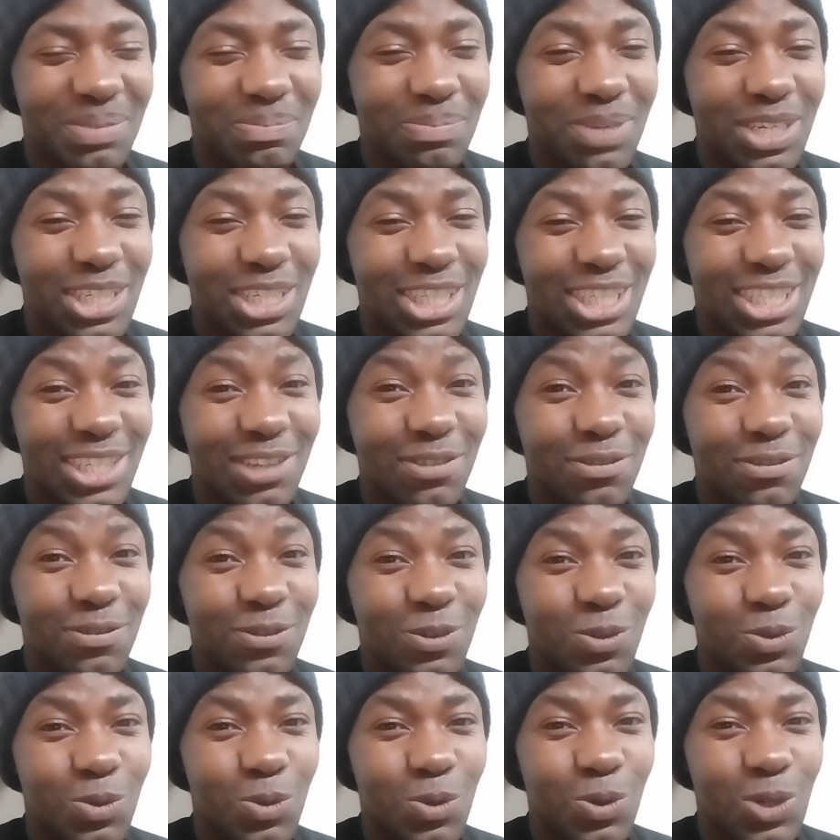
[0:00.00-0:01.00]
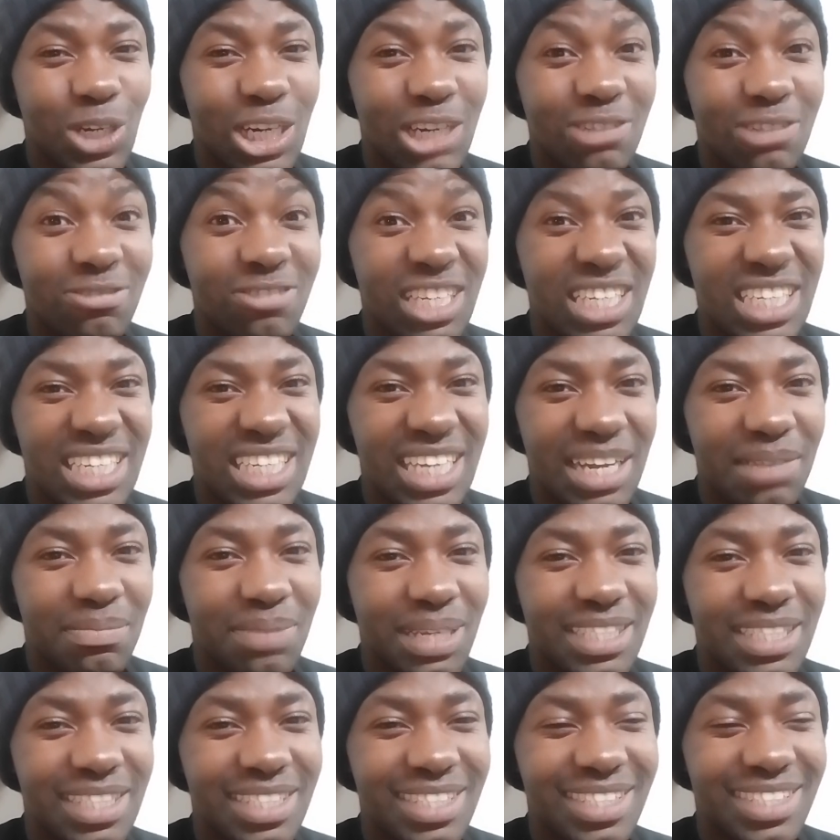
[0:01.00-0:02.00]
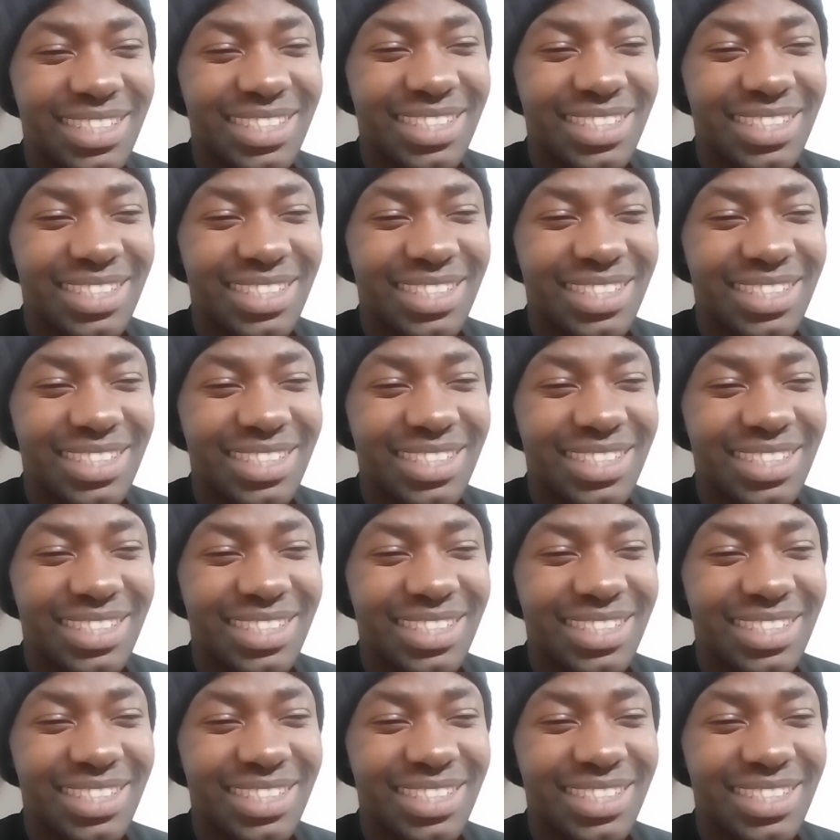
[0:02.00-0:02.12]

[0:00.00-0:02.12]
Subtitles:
but if you live in Durban,